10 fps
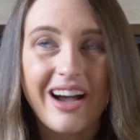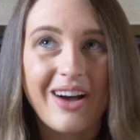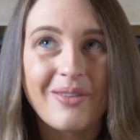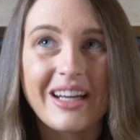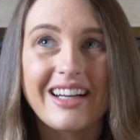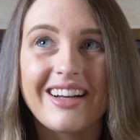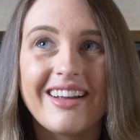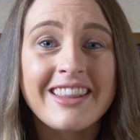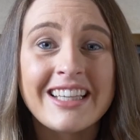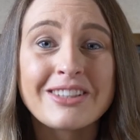I
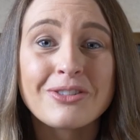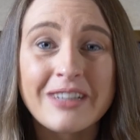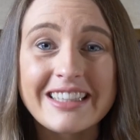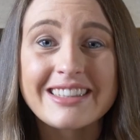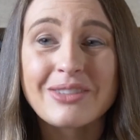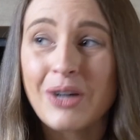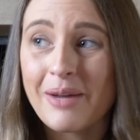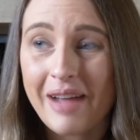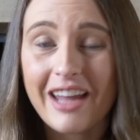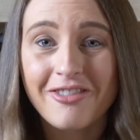mean, there's a reason
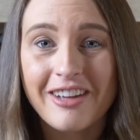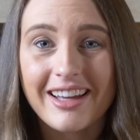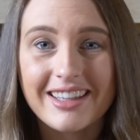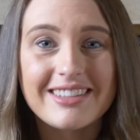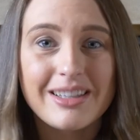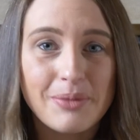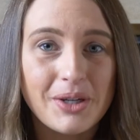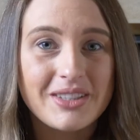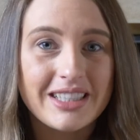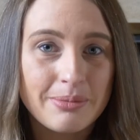why Mayfair is the
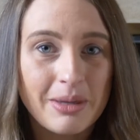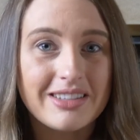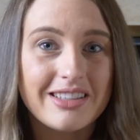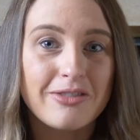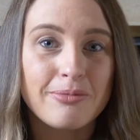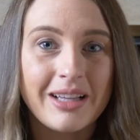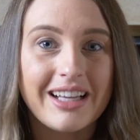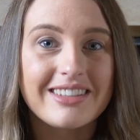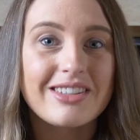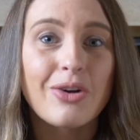most expensive
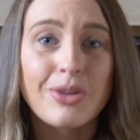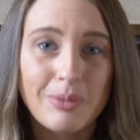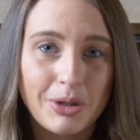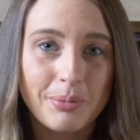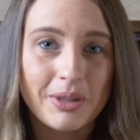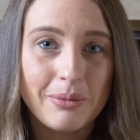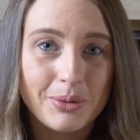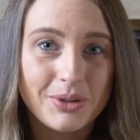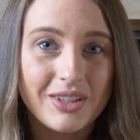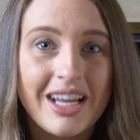place on the Monopoly
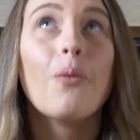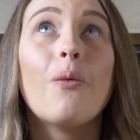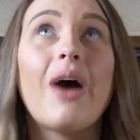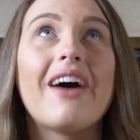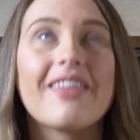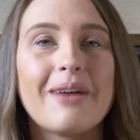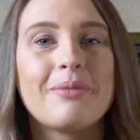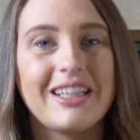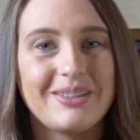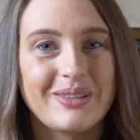board. Wow, that
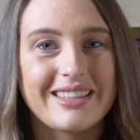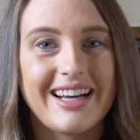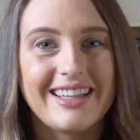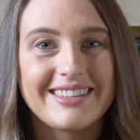place was nice.